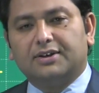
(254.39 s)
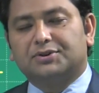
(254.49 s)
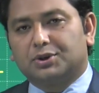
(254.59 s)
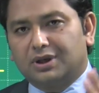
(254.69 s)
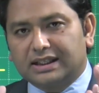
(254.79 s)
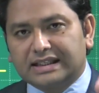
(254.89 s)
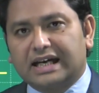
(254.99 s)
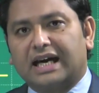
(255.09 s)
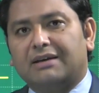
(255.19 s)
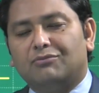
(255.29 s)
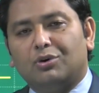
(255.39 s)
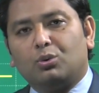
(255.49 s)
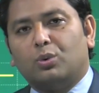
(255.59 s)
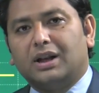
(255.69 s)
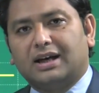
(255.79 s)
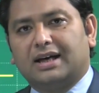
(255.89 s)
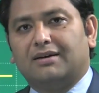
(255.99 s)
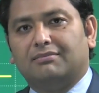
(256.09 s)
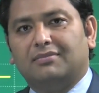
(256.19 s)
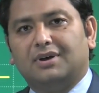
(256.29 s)
So, a time will
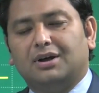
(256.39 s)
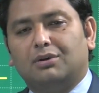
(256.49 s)
come